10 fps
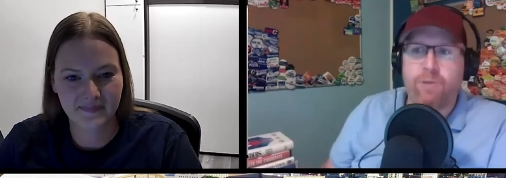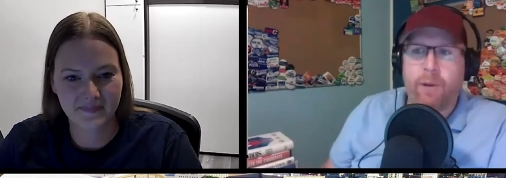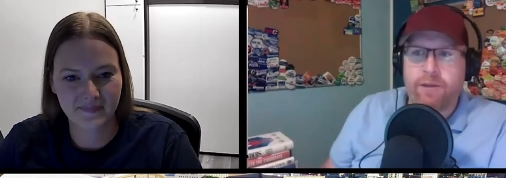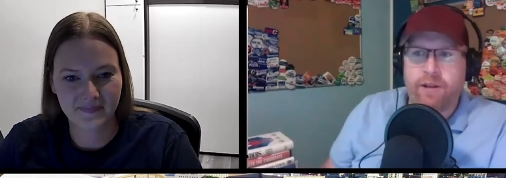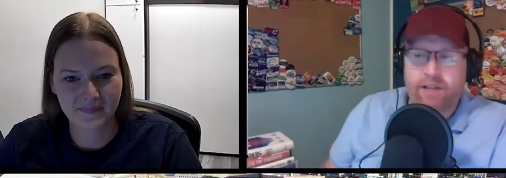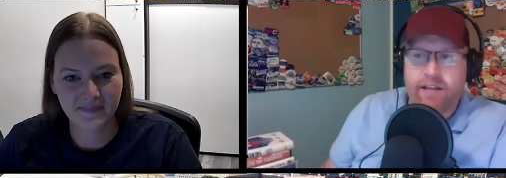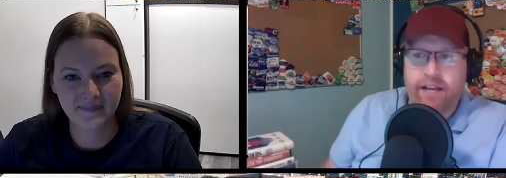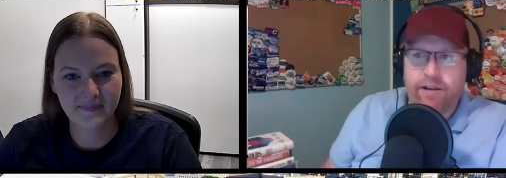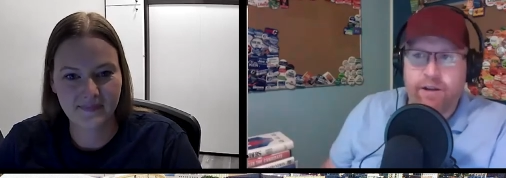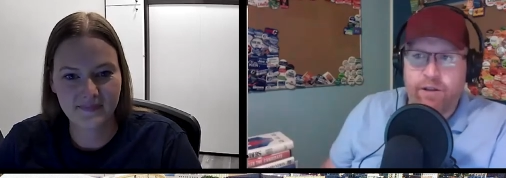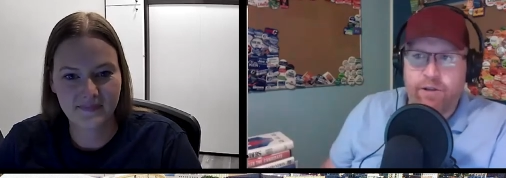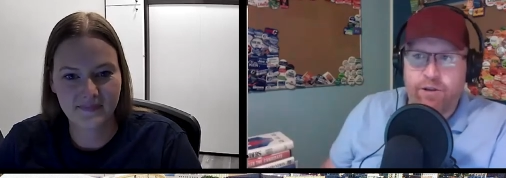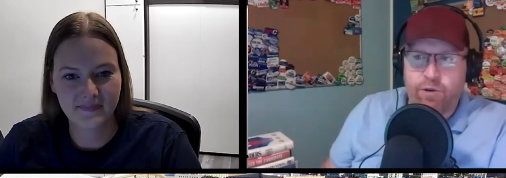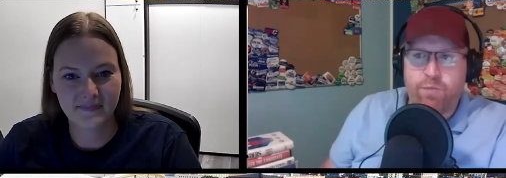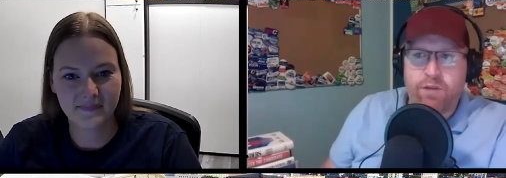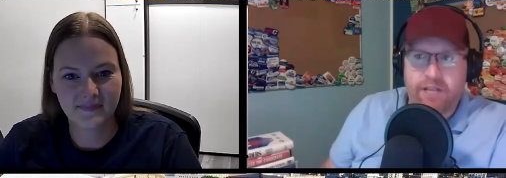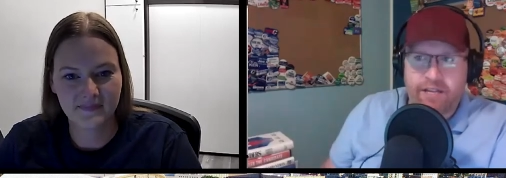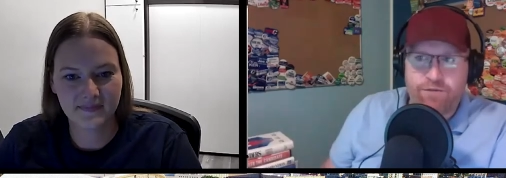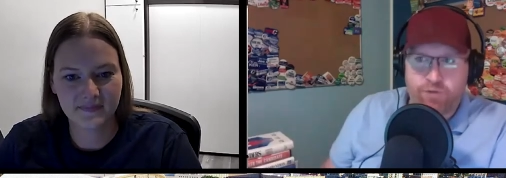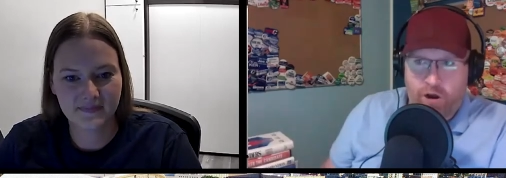Speaker 1: out there that you believe
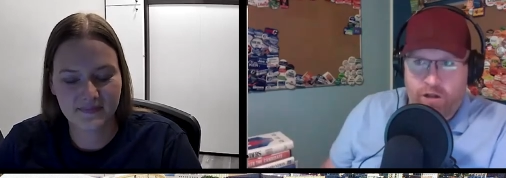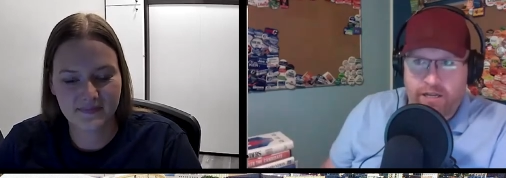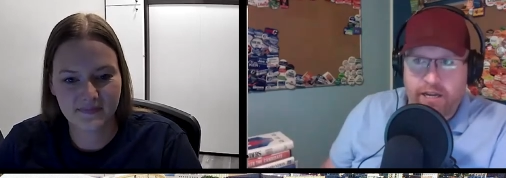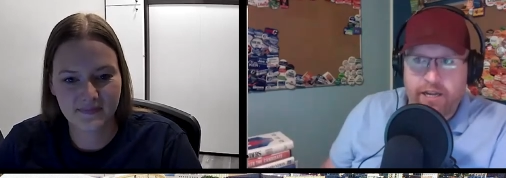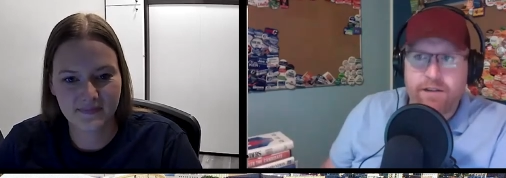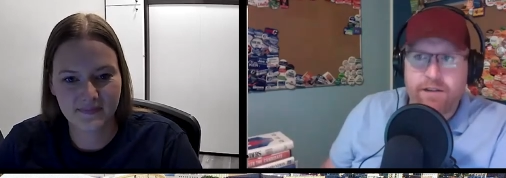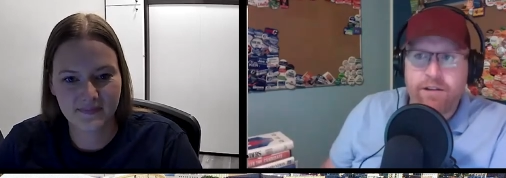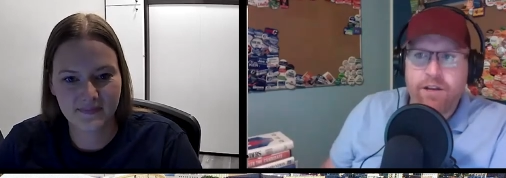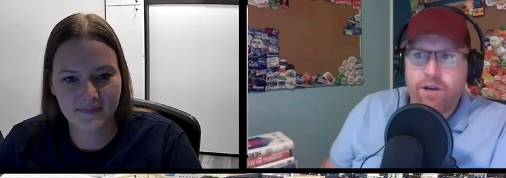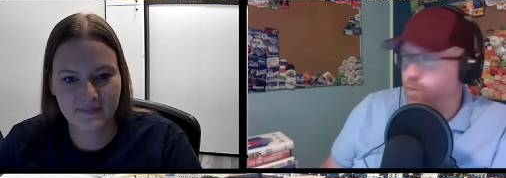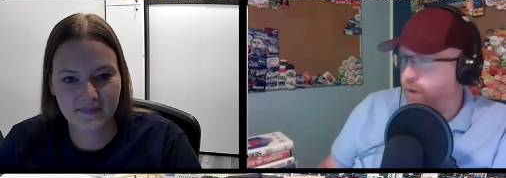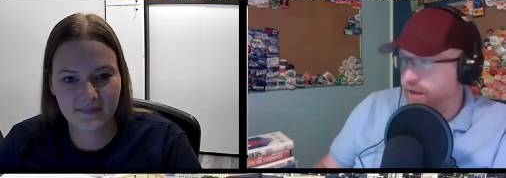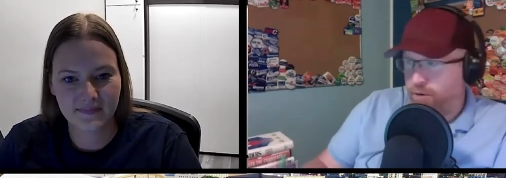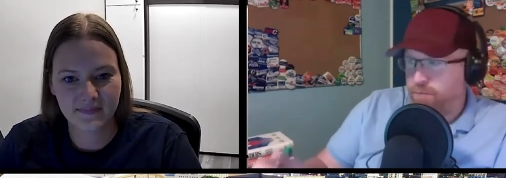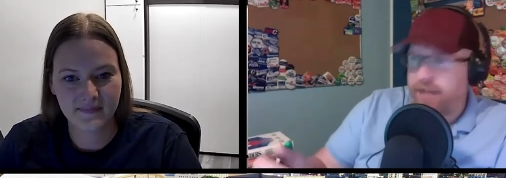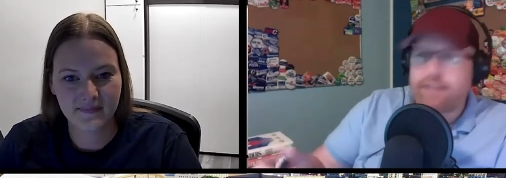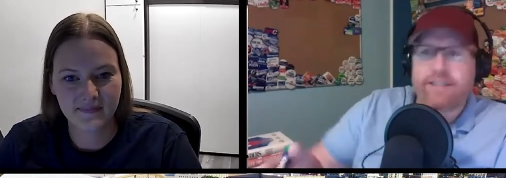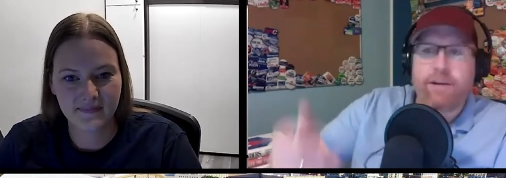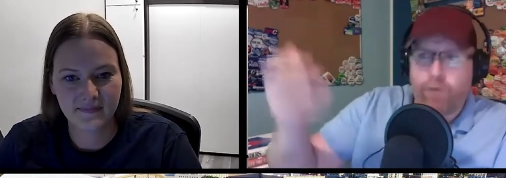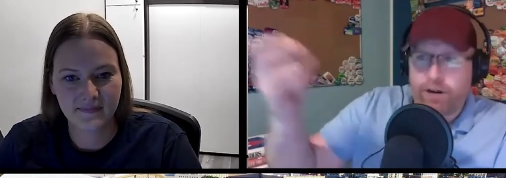strongly in, whether, let's
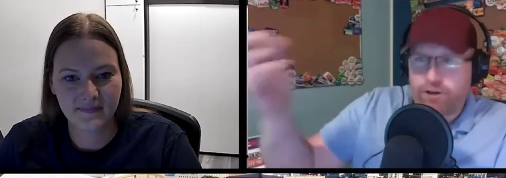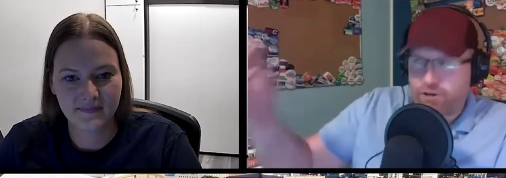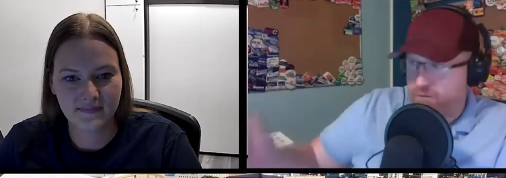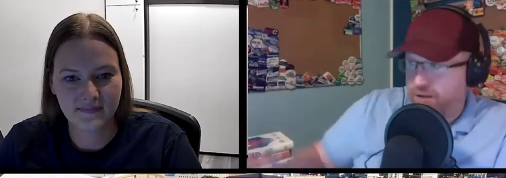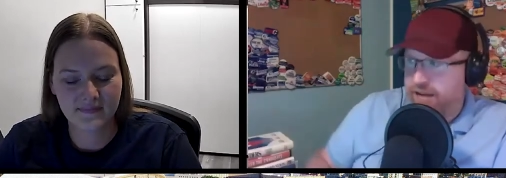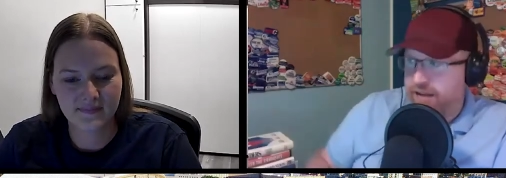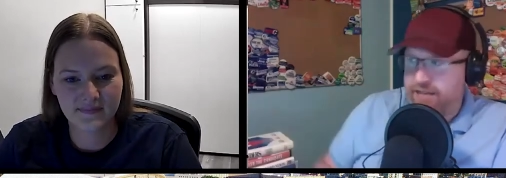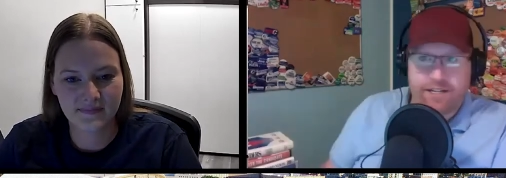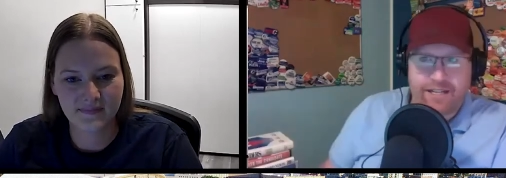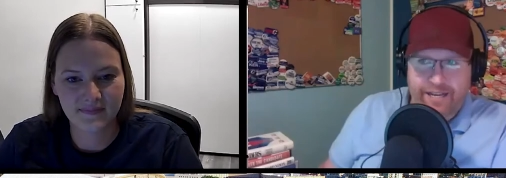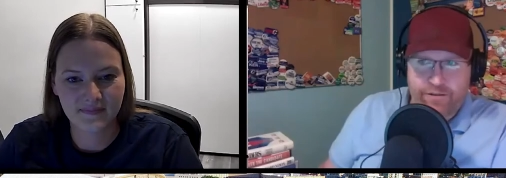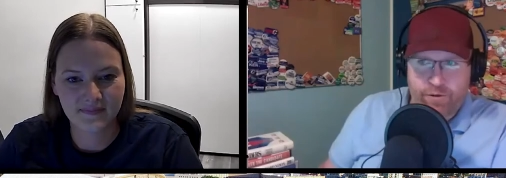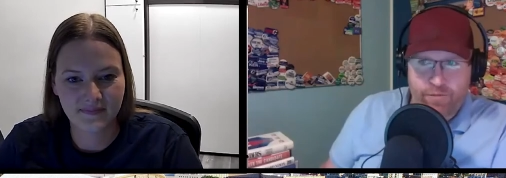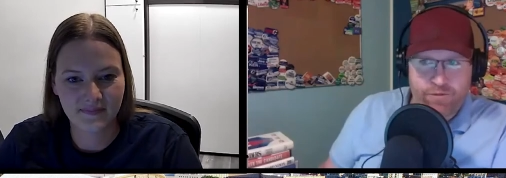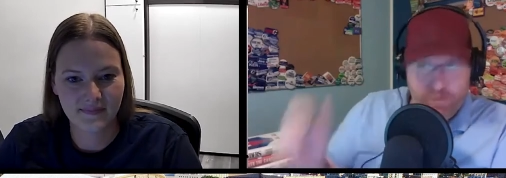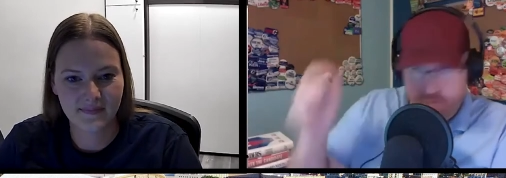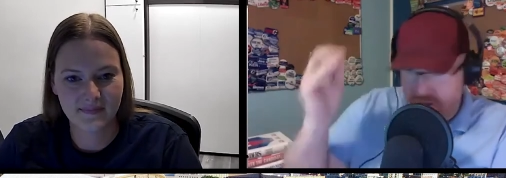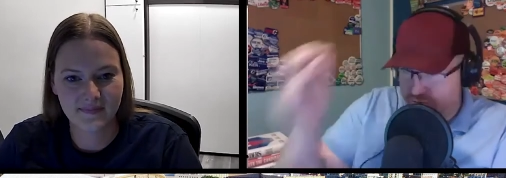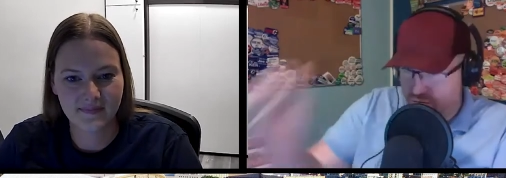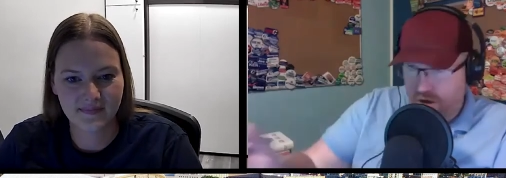say, racial bias in classrooms, you
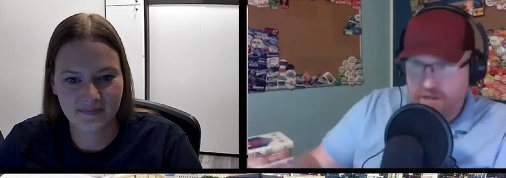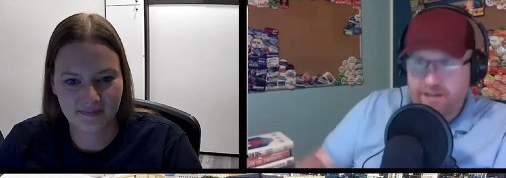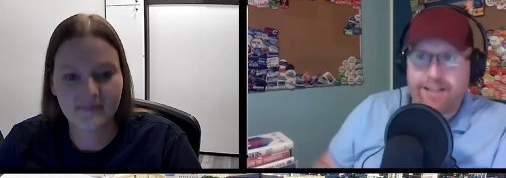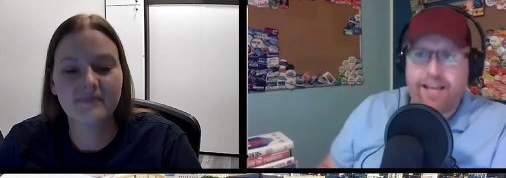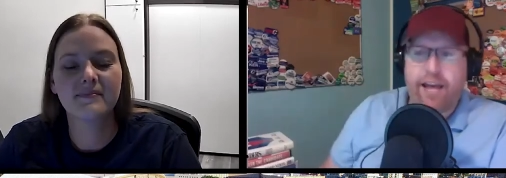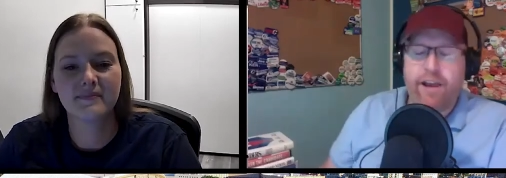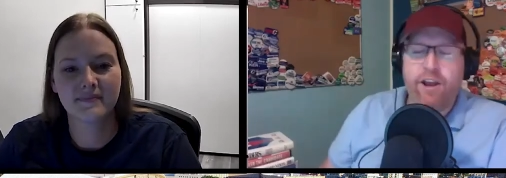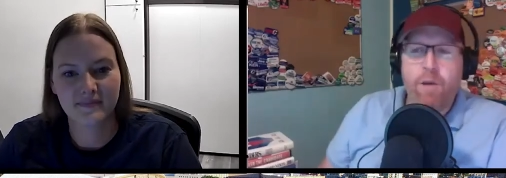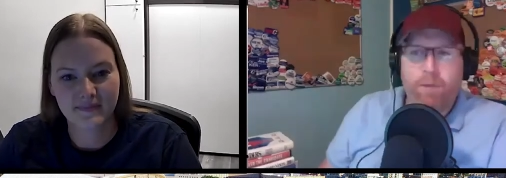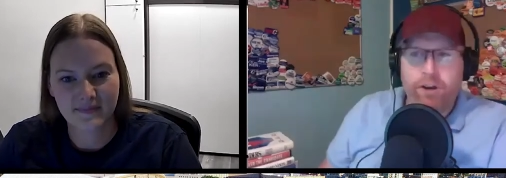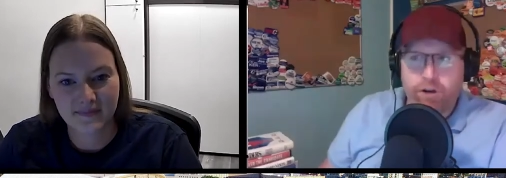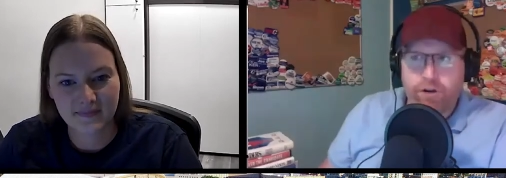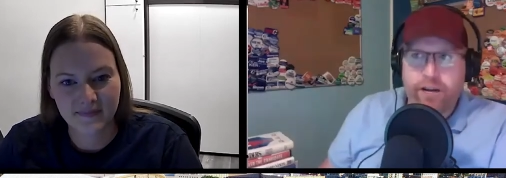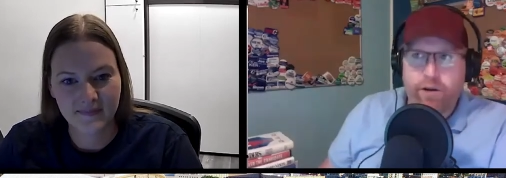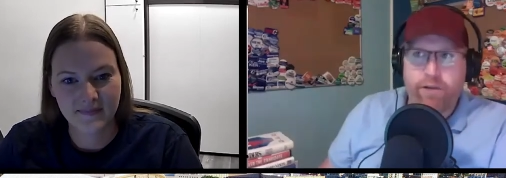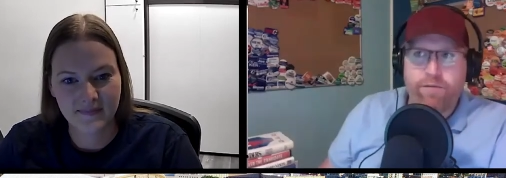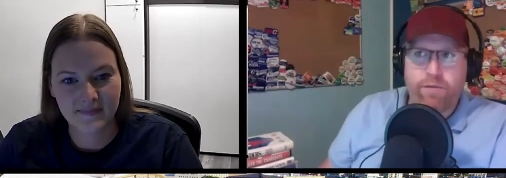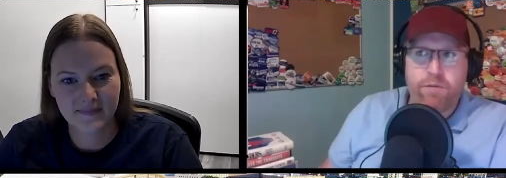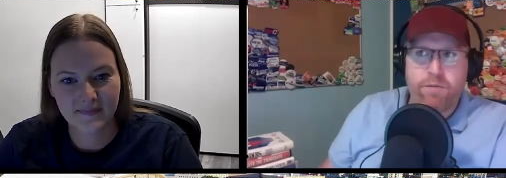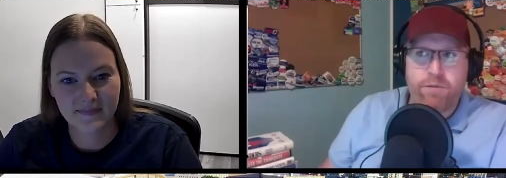believe strongly in that, but you're hearing
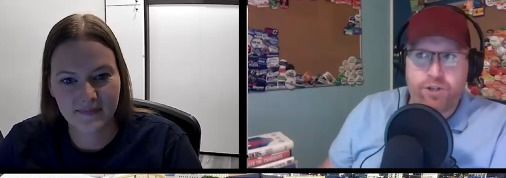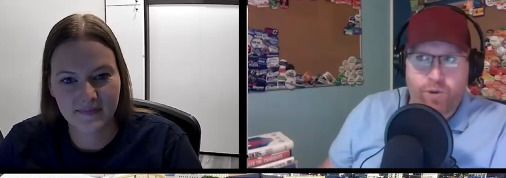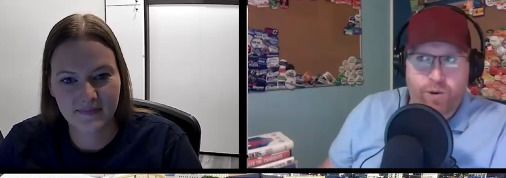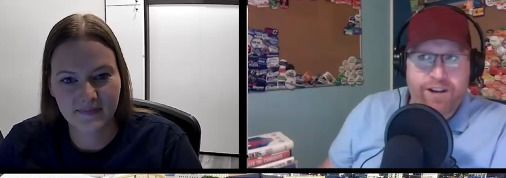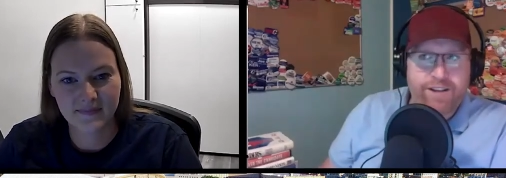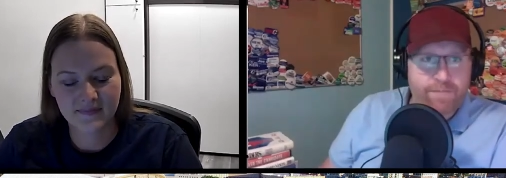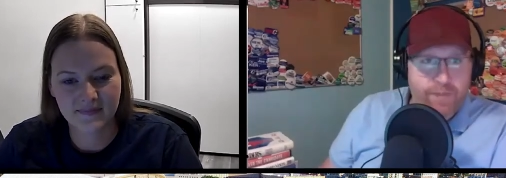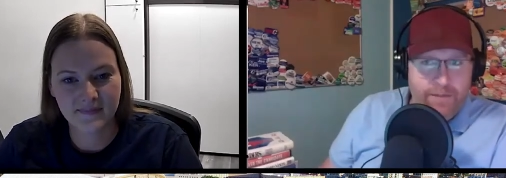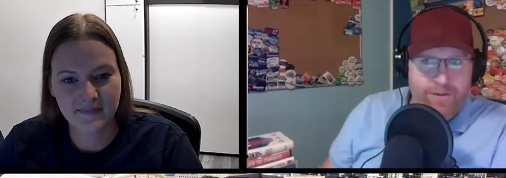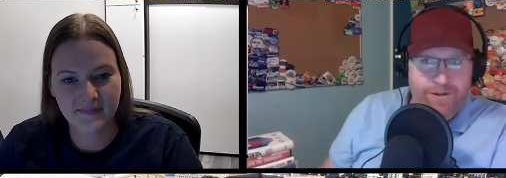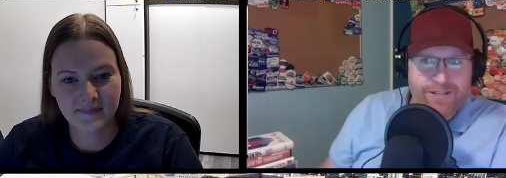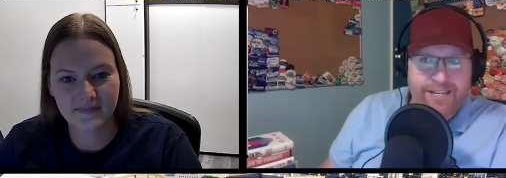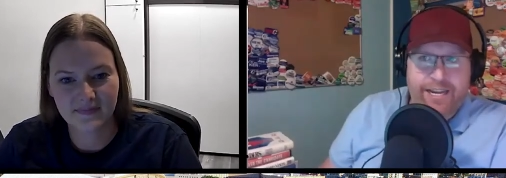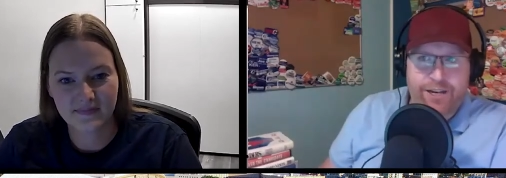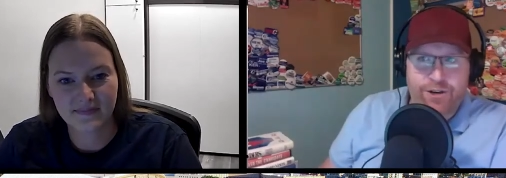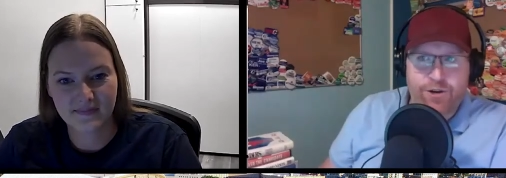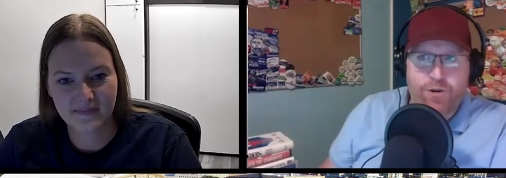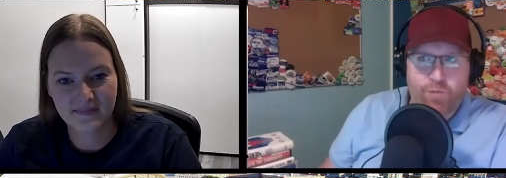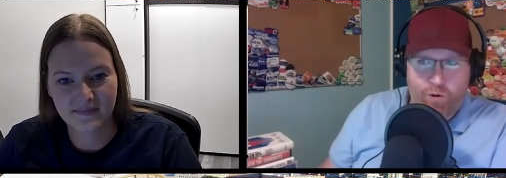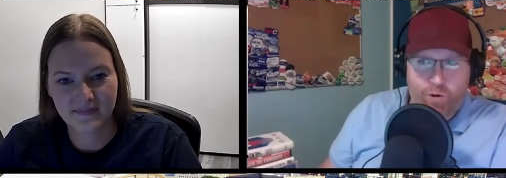from the majority of people in your
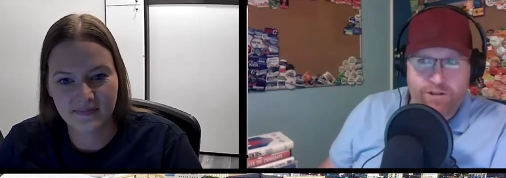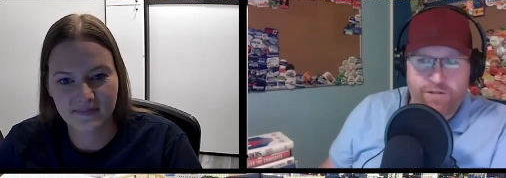wards